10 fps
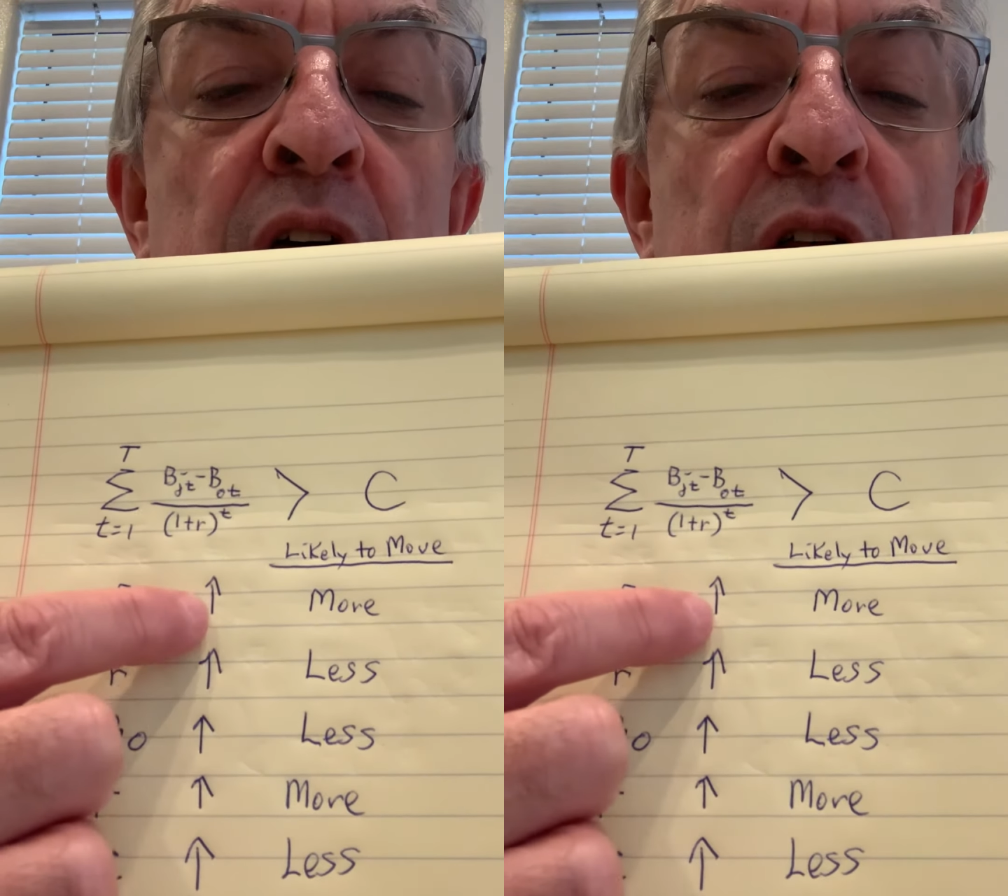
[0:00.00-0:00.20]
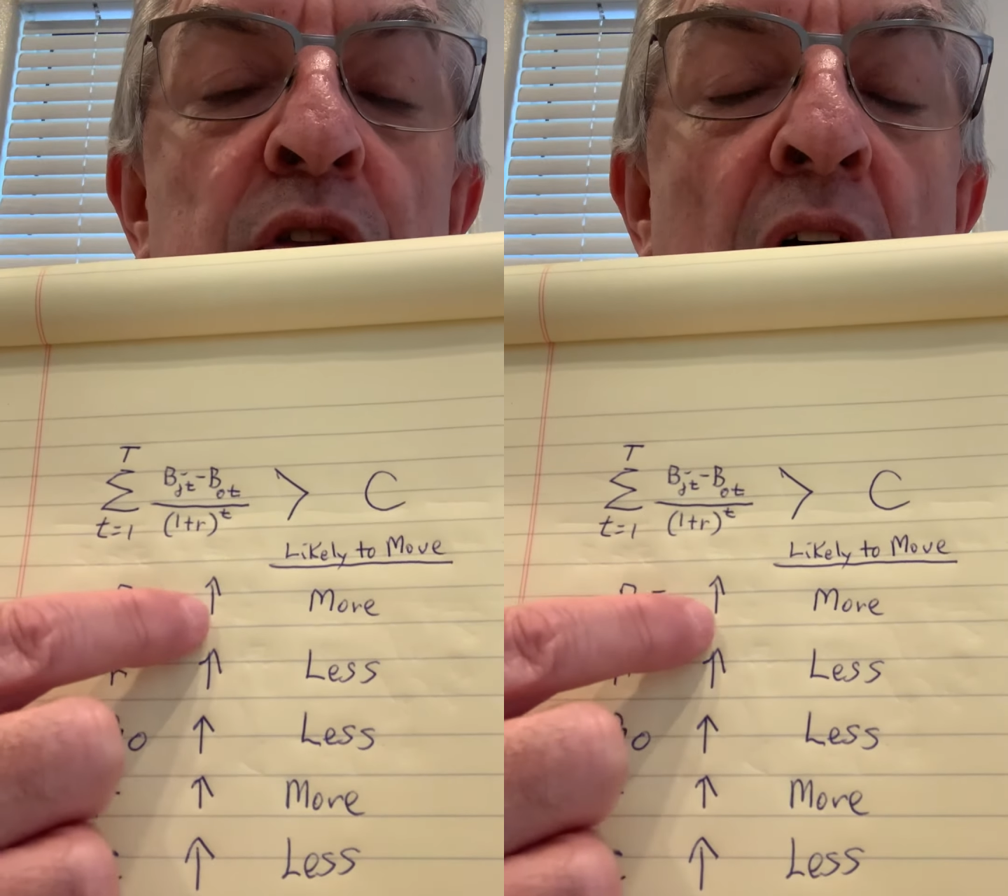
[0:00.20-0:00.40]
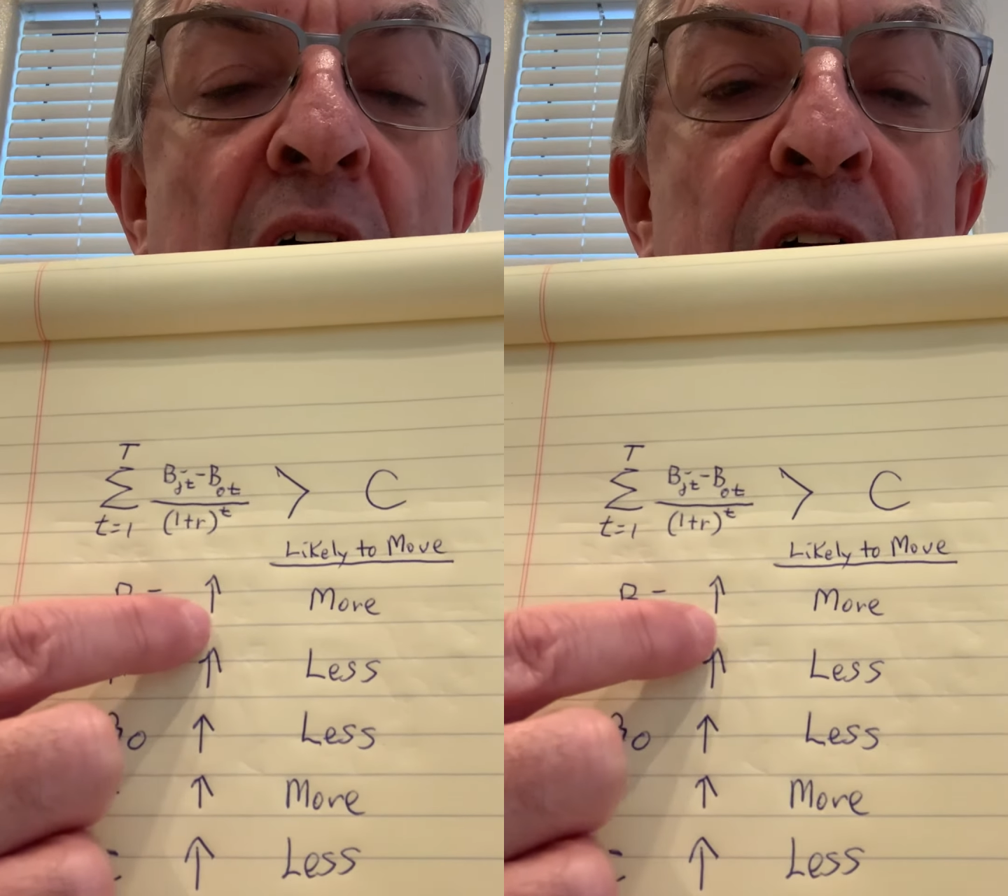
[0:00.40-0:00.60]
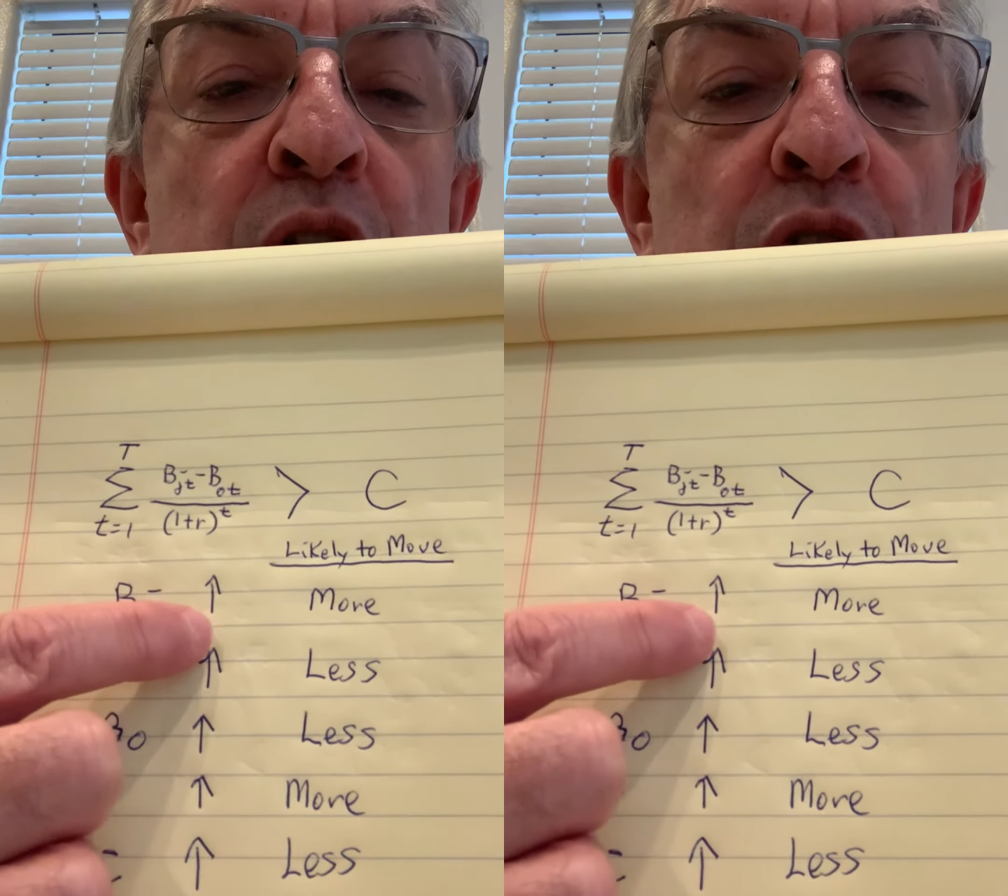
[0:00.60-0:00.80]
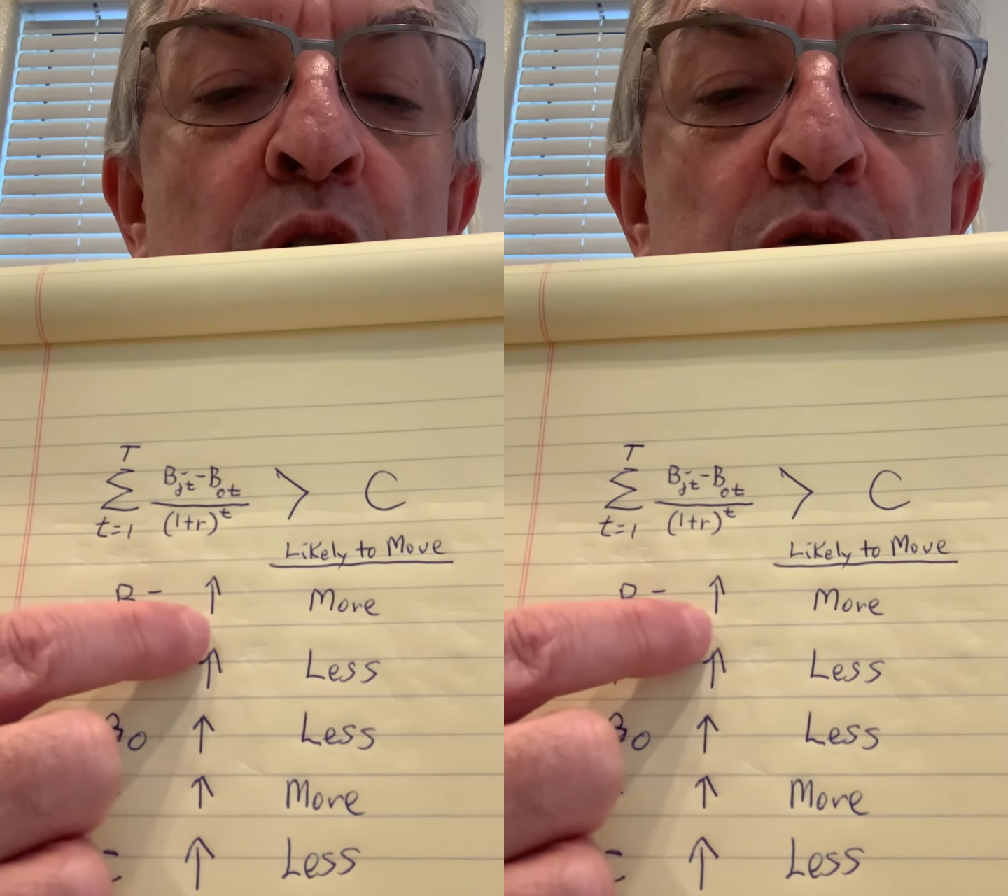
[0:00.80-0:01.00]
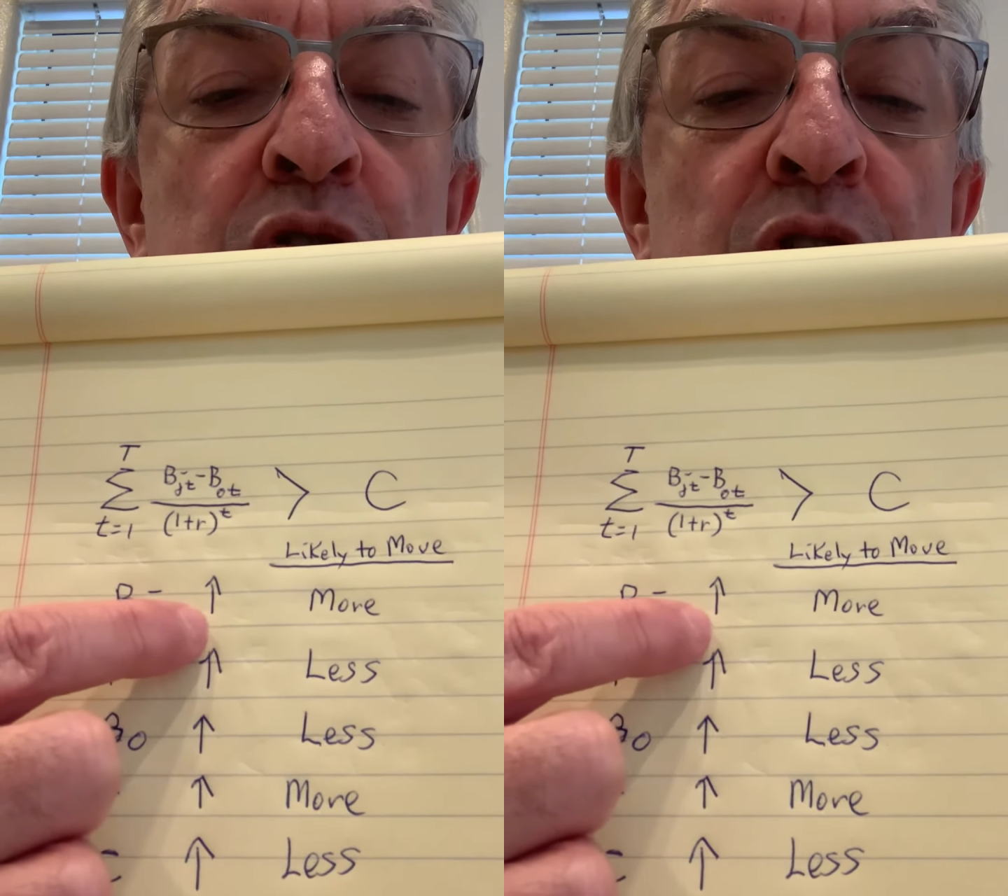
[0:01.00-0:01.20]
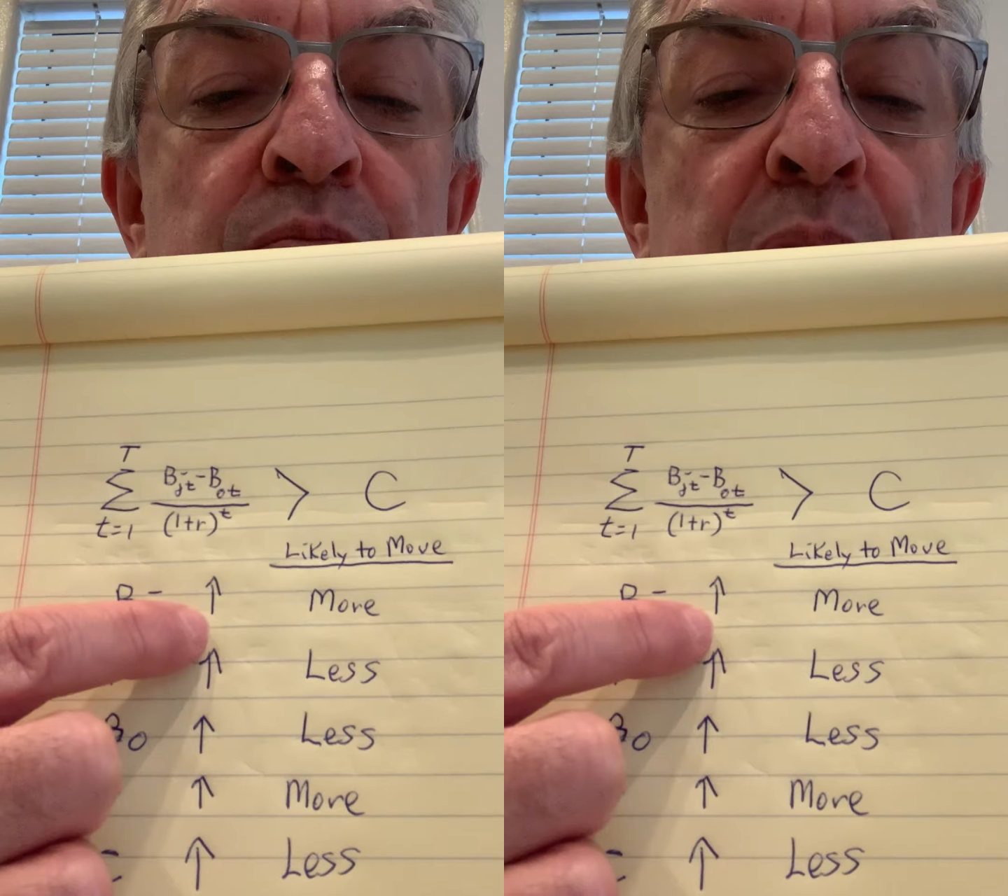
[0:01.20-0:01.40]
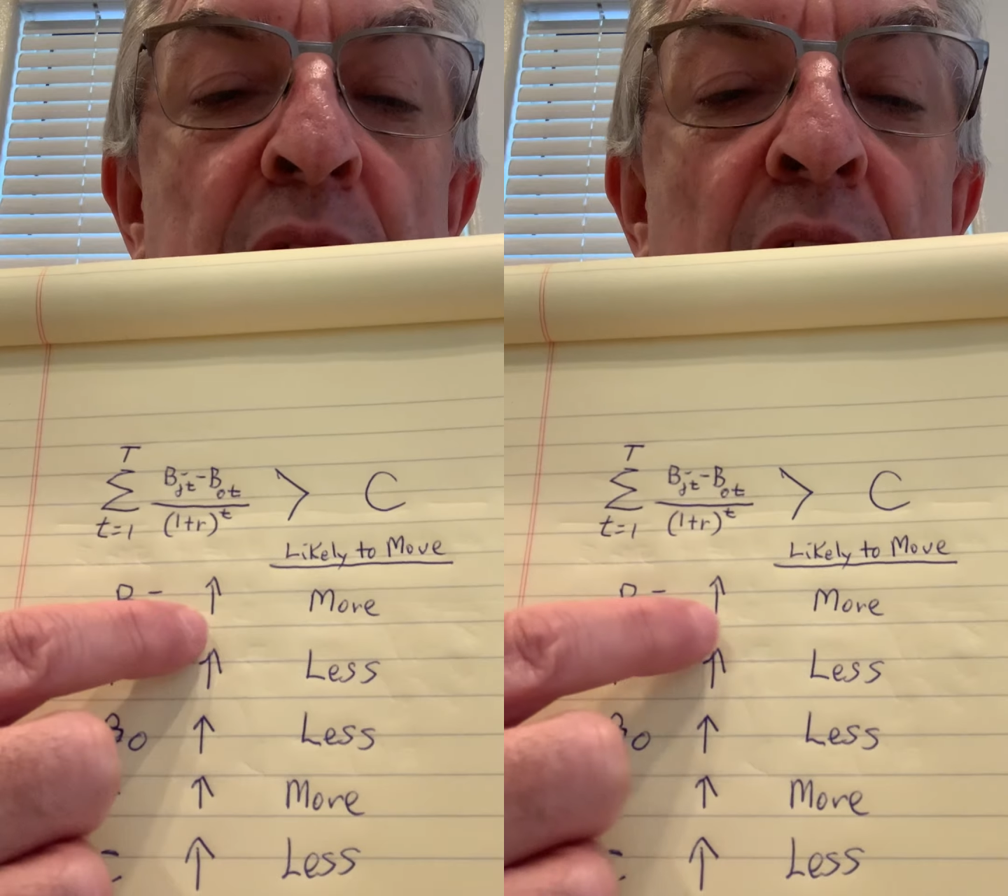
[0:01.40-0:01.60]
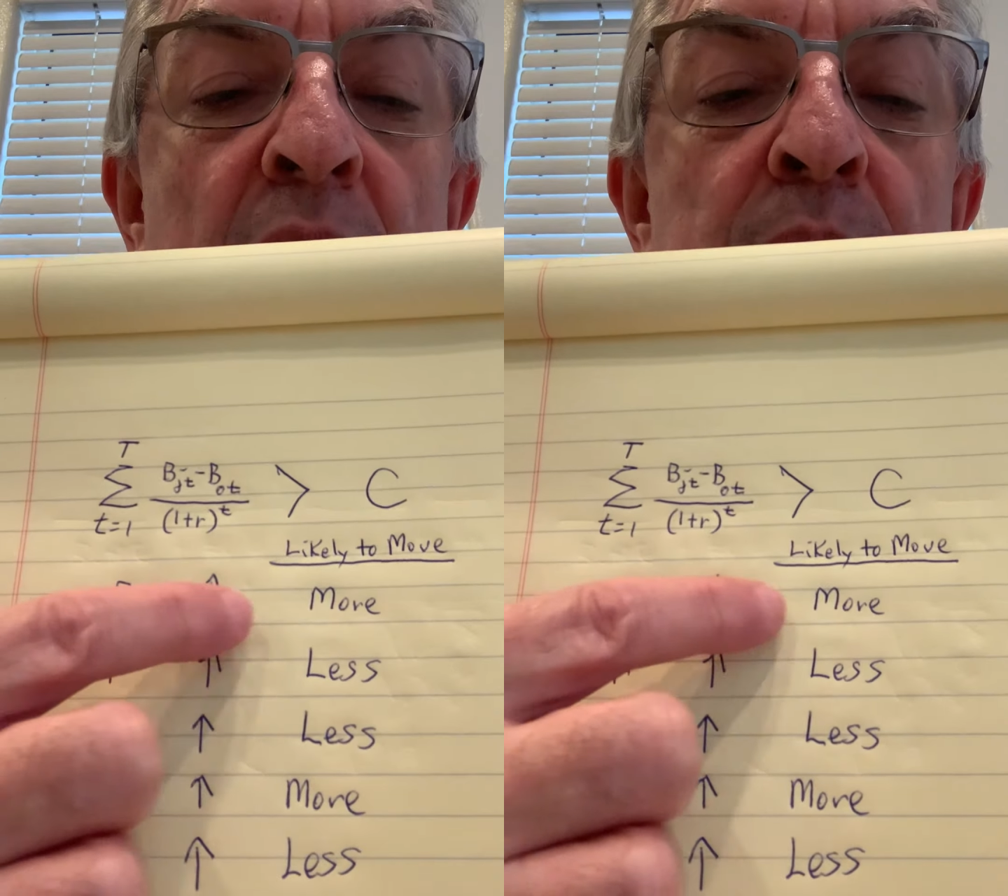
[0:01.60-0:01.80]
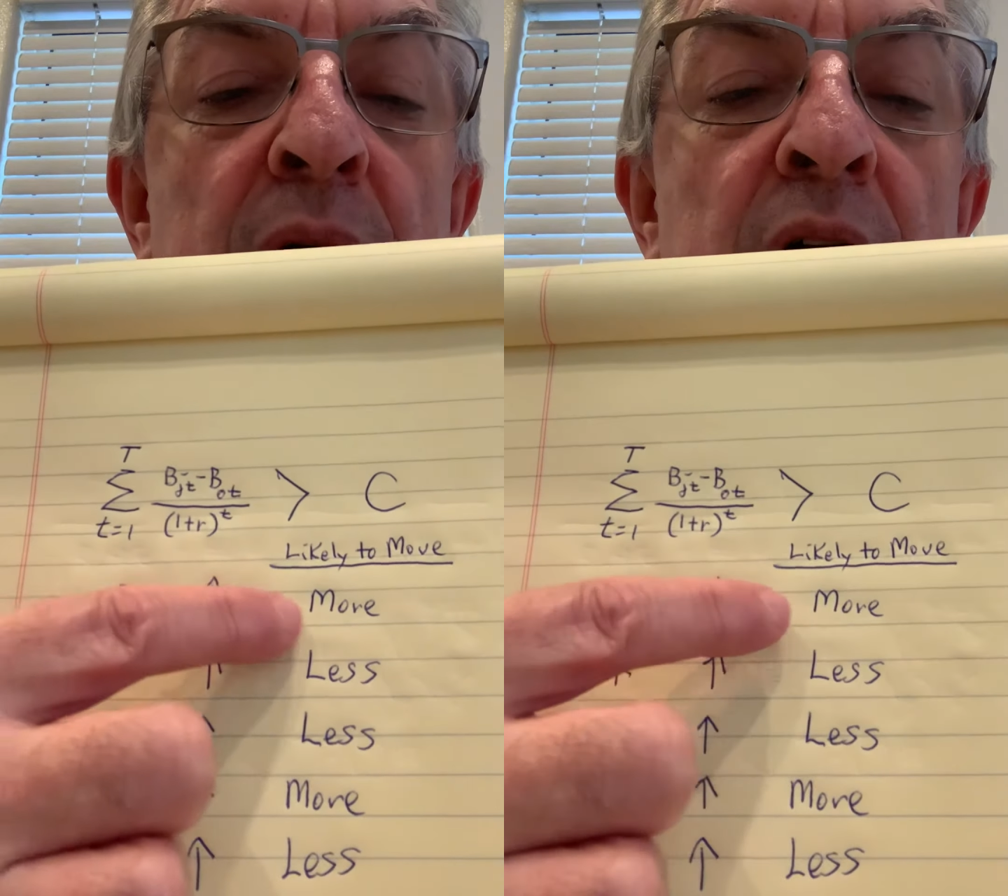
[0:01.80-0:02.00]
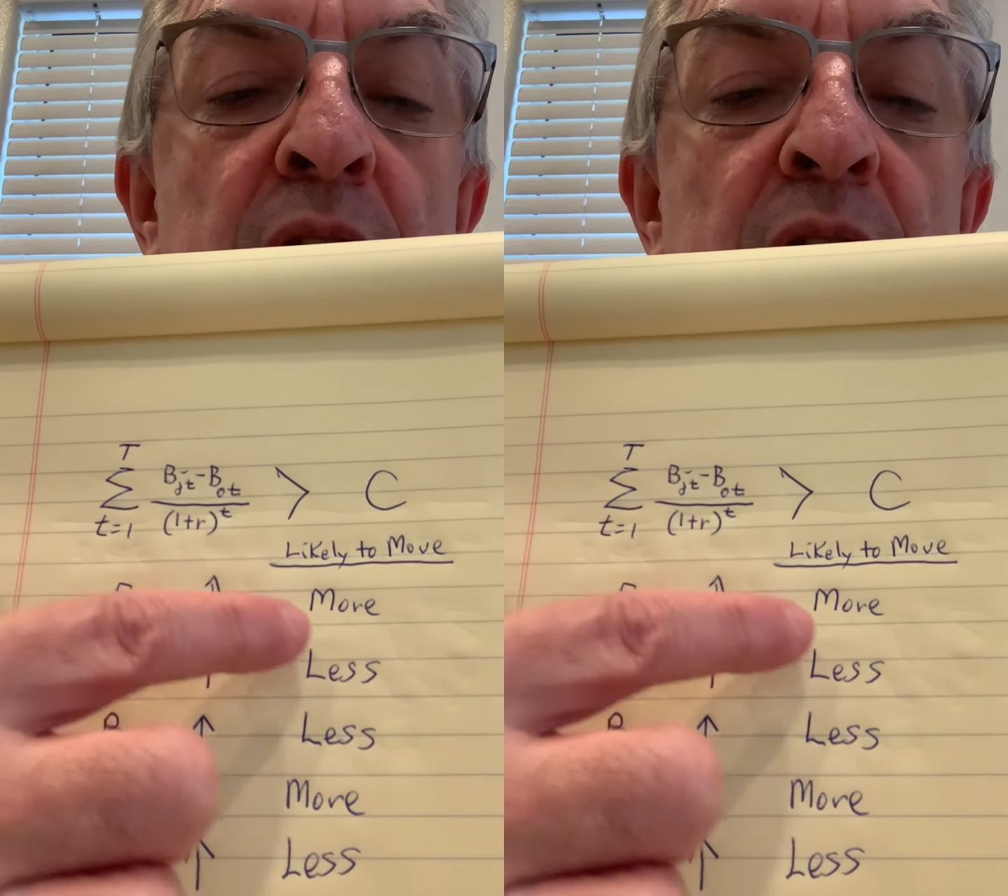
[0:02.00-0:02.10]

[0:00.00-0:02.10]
The higher those become,